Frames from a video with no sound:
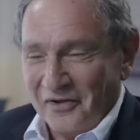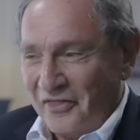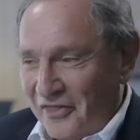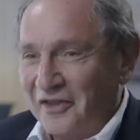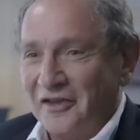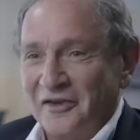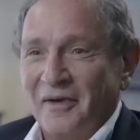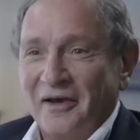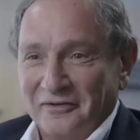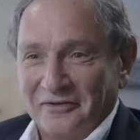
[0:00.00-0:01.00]
thinking
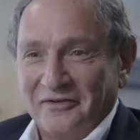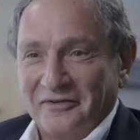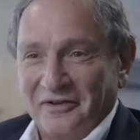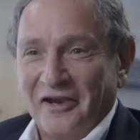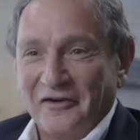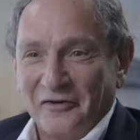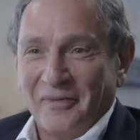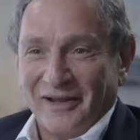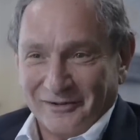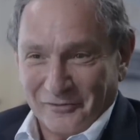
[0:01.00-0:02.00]
about carrier
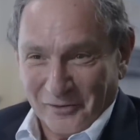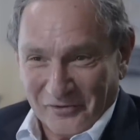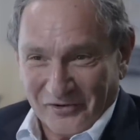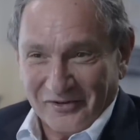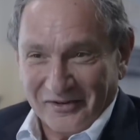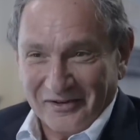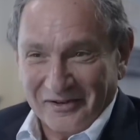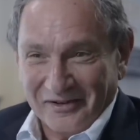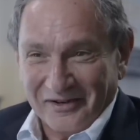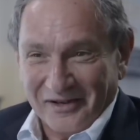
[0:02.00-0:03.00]
battle groups,
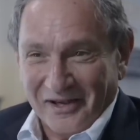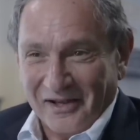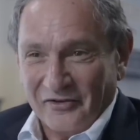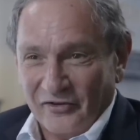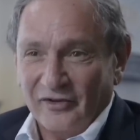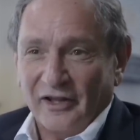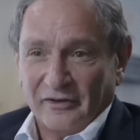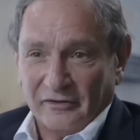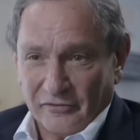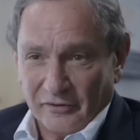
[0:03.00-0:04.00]
yeah, and sea
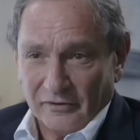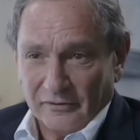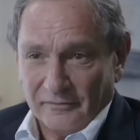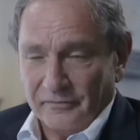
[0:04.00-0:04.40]
lane control.